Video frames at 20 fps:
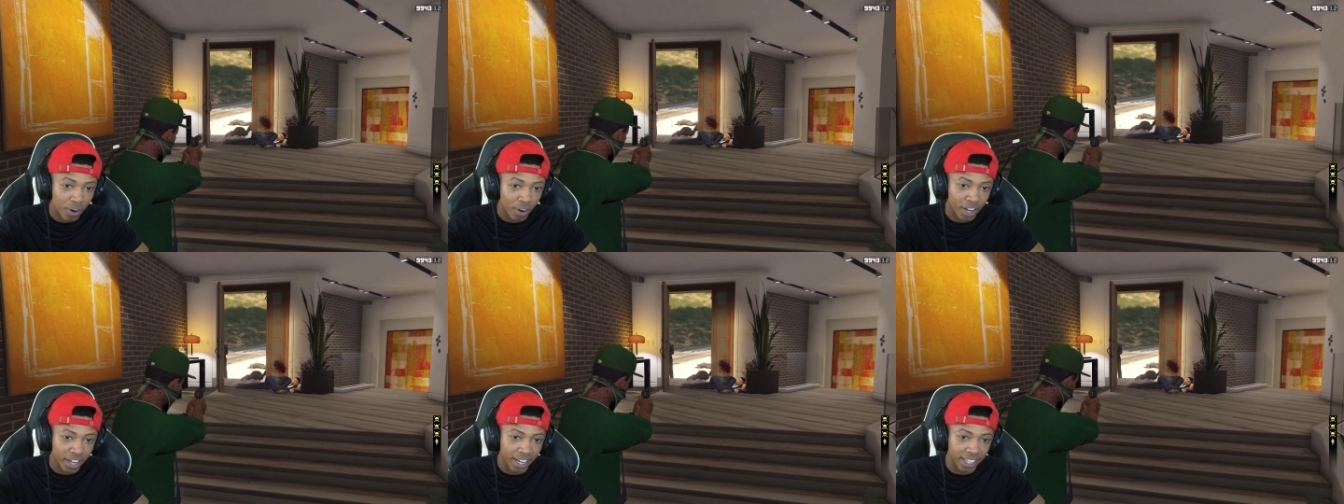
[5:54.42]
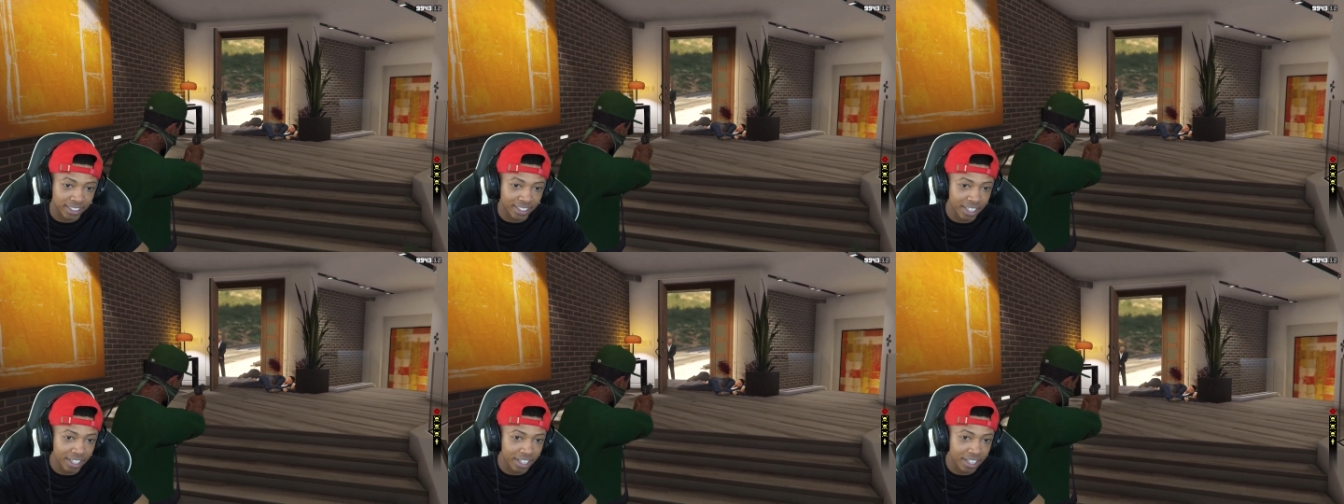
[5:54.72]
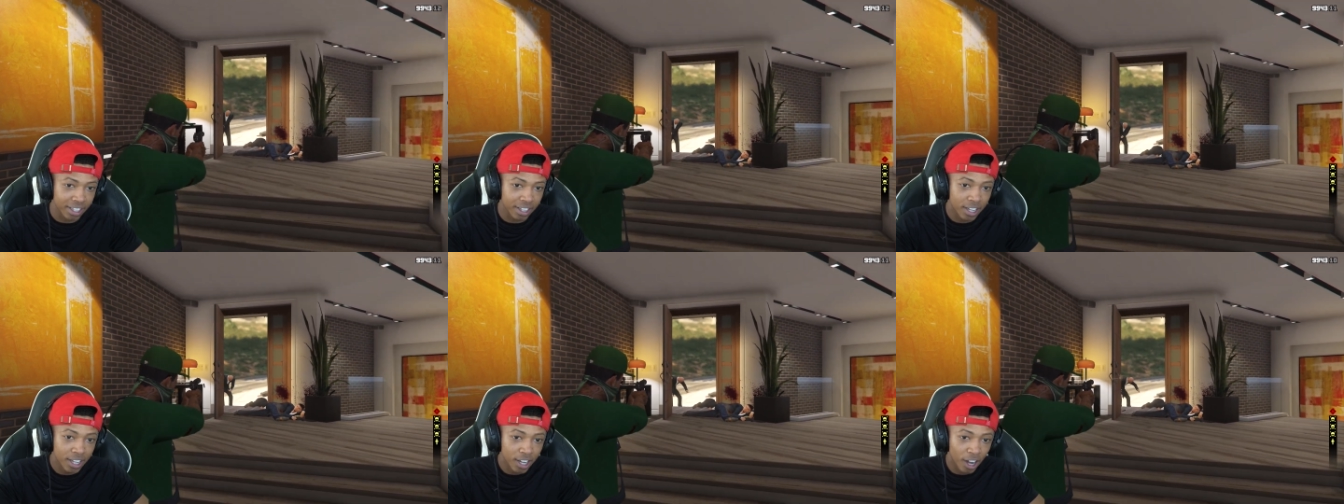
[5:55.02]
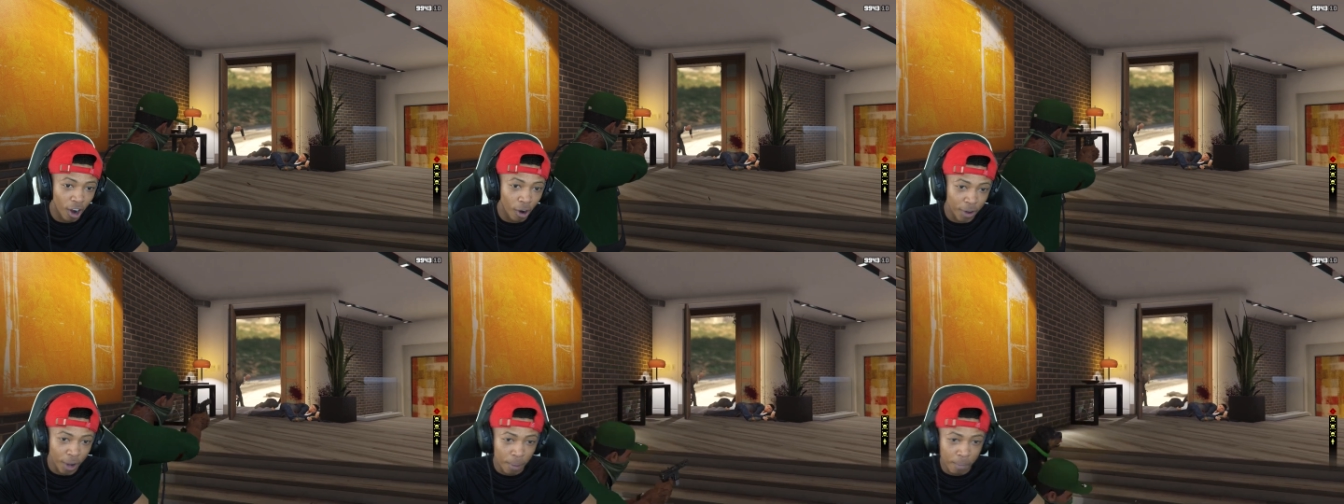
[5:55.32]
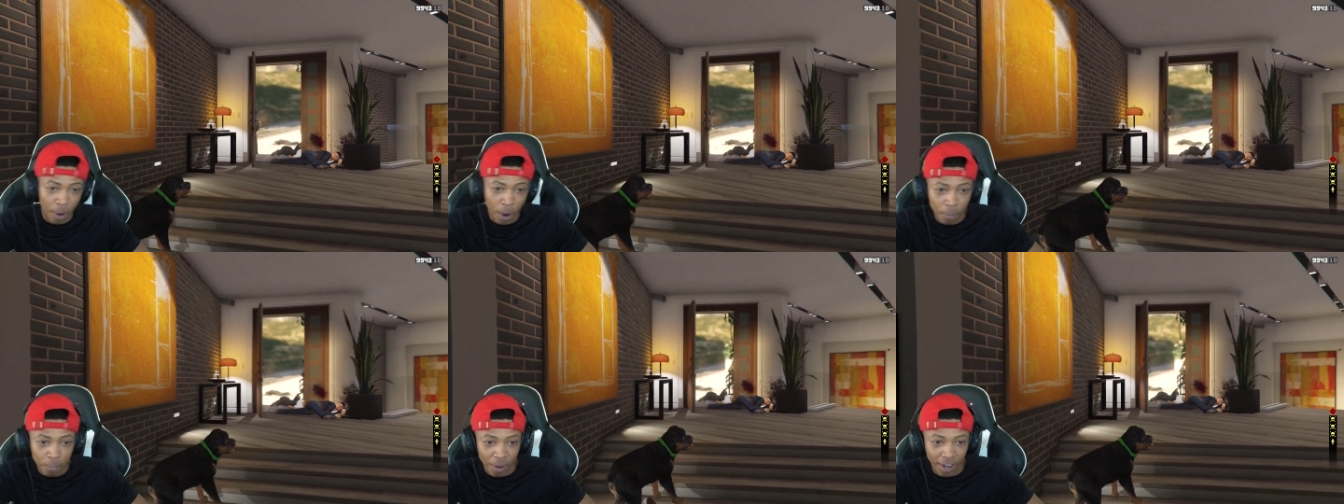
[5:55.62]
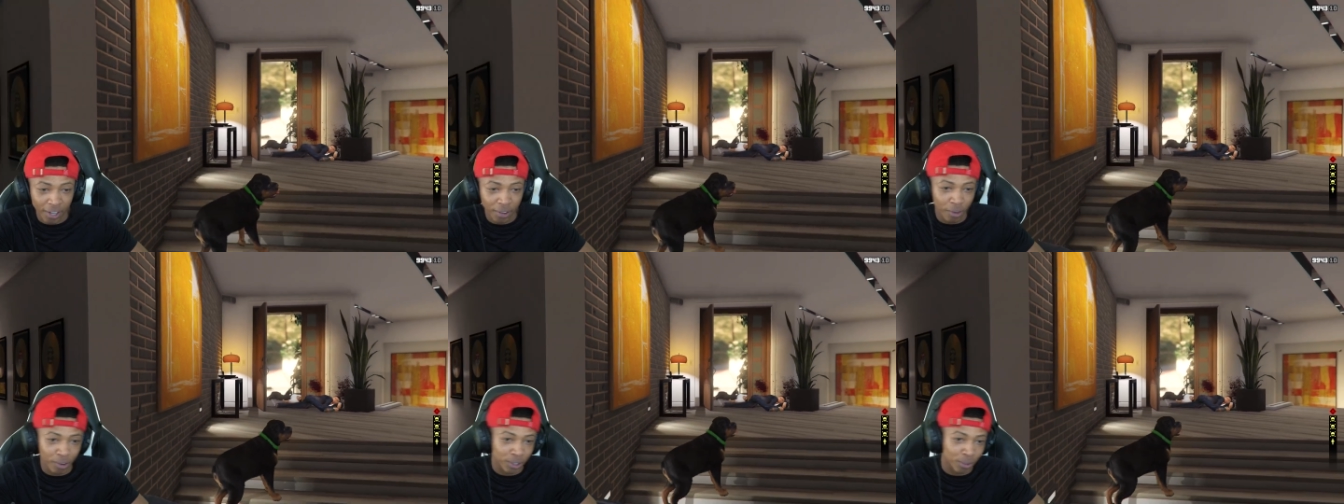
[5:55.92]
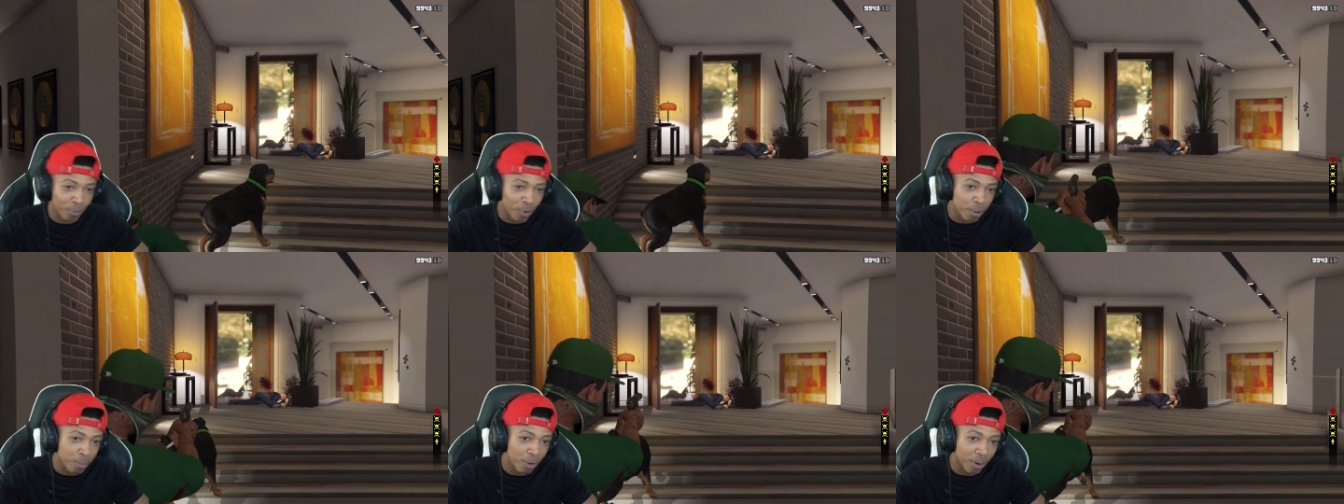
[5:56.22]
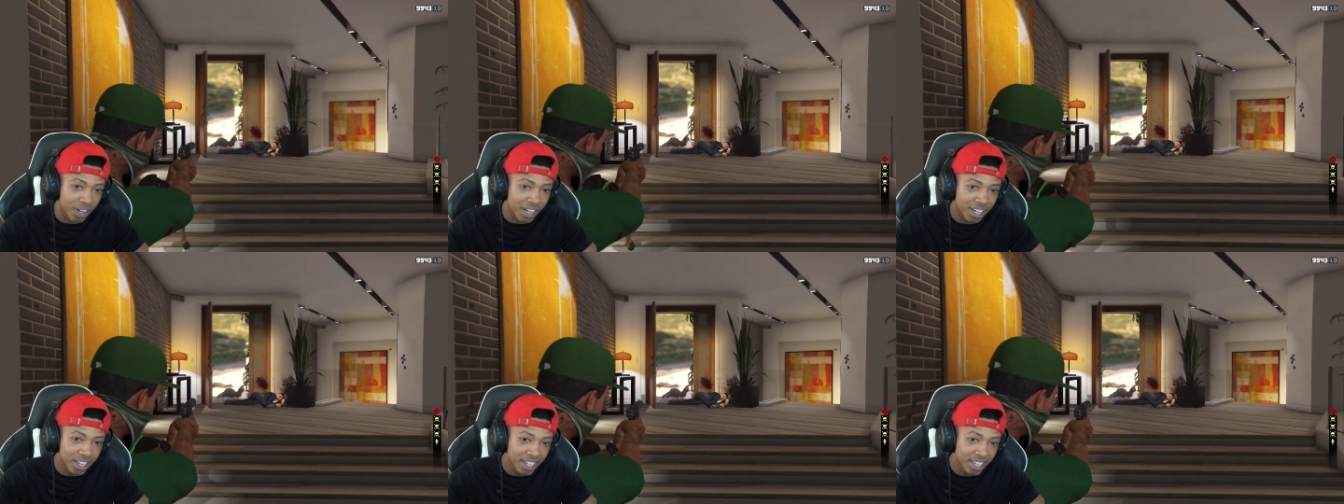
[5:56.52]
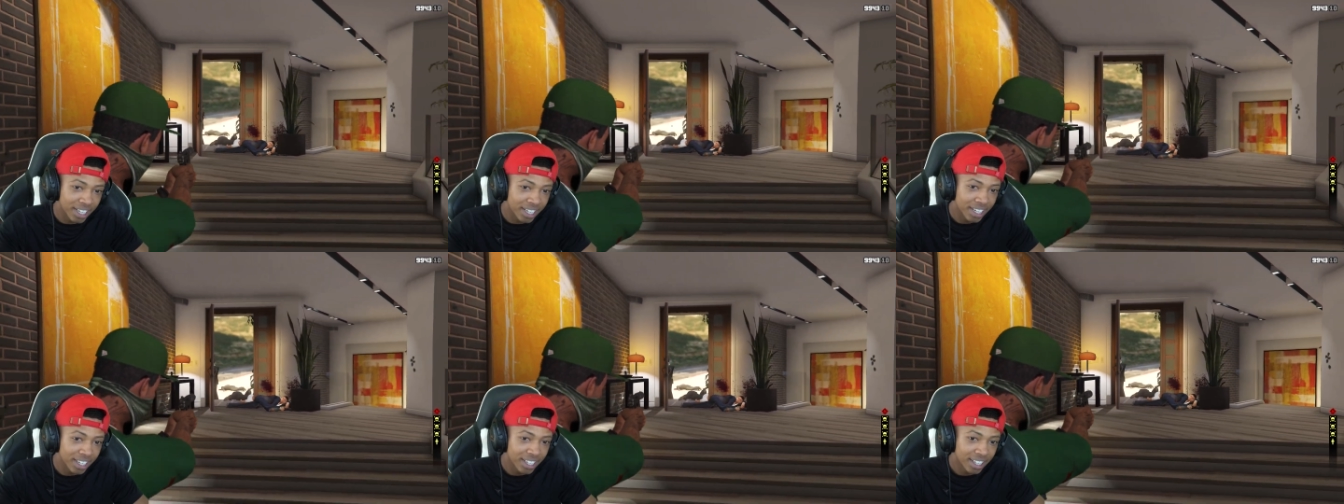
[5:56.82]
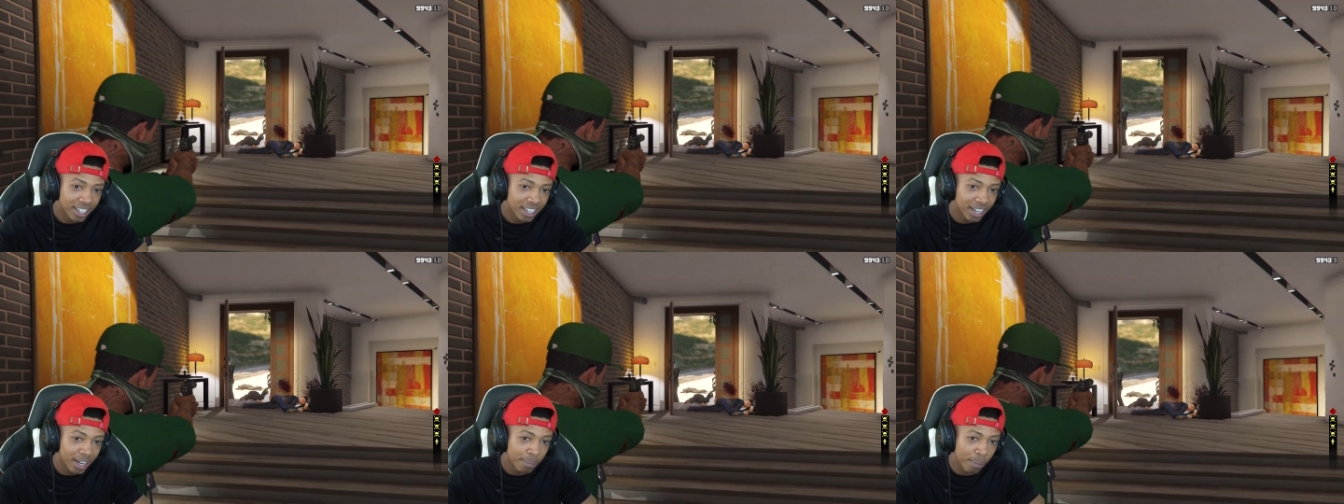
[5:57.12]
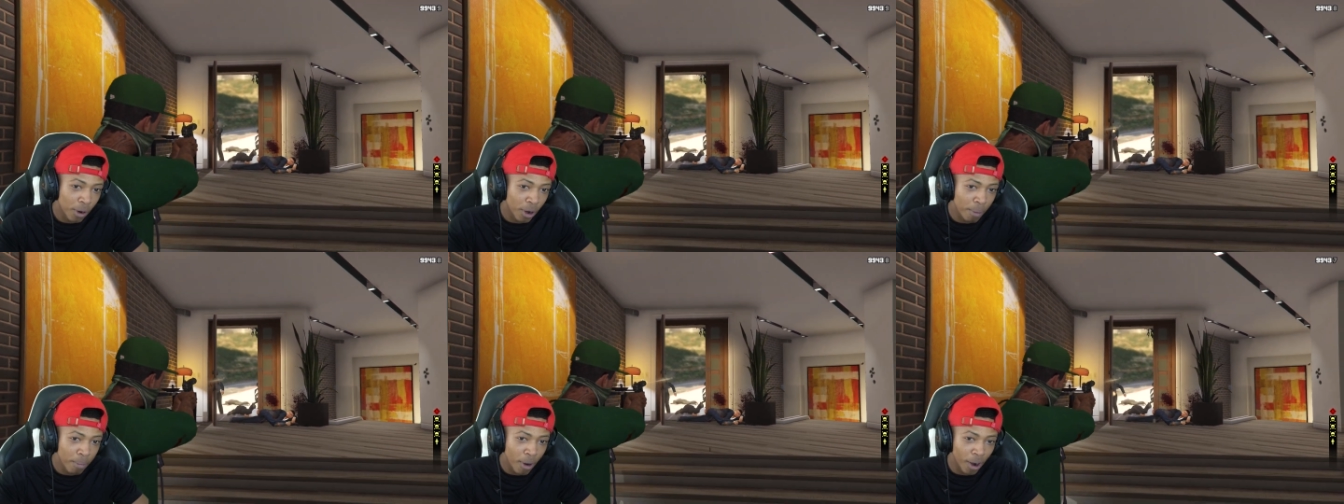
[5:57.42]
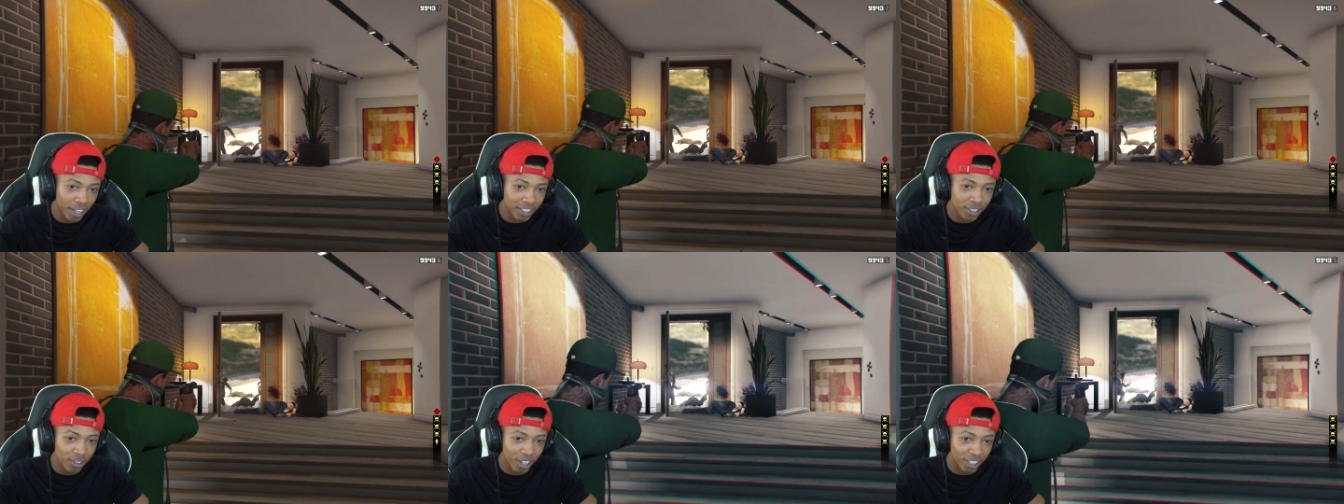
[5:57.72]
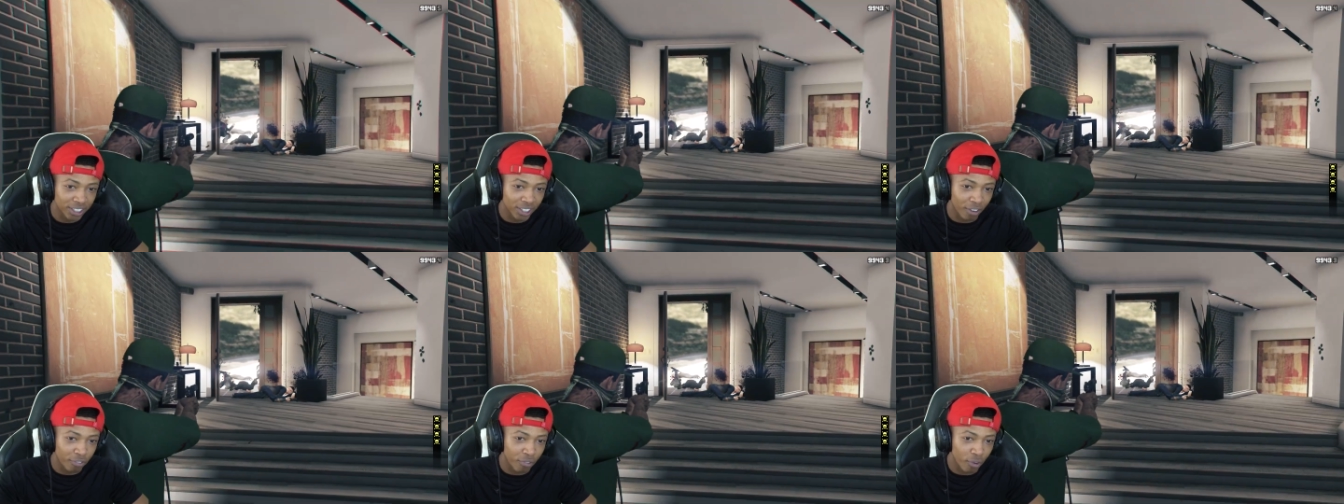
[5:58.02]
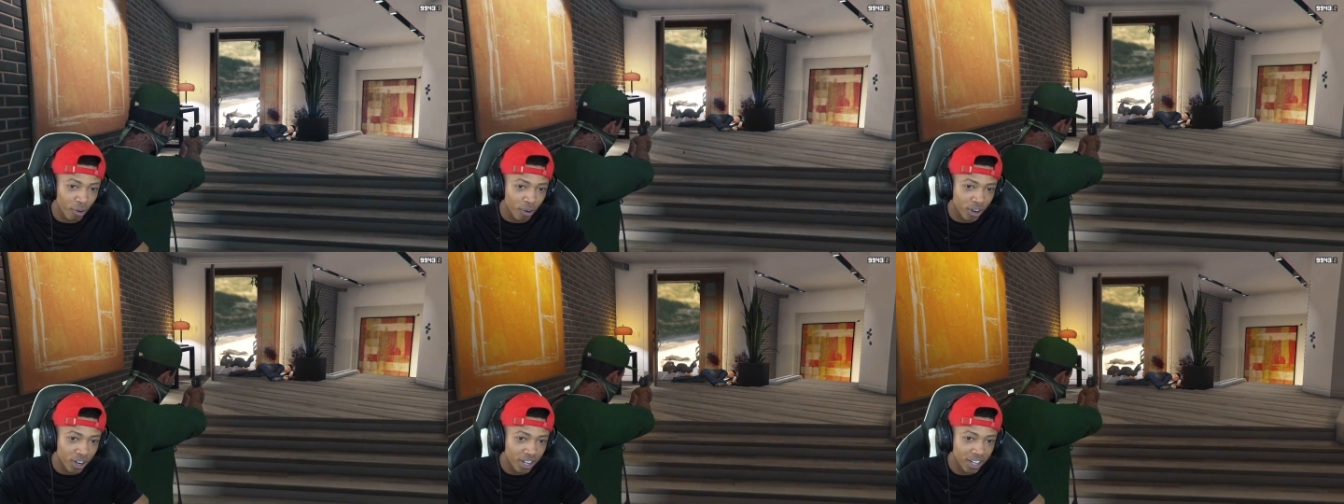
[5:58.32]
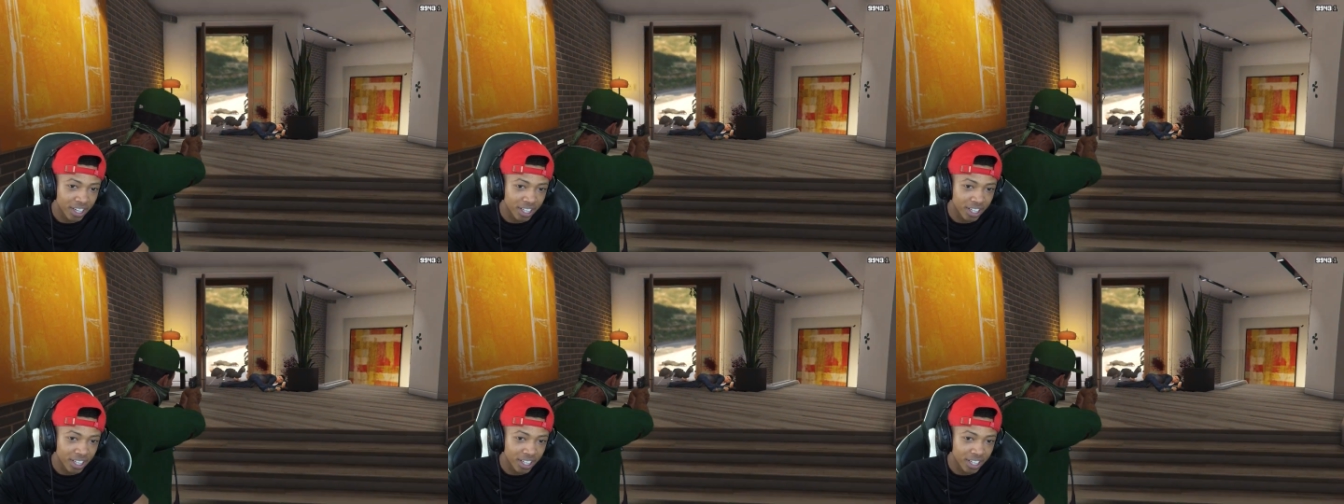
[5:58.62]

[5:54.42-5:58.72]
Okay, that's it. Oh, yep, nope. I knew it was one more. Come on, come on. I knew I saw four.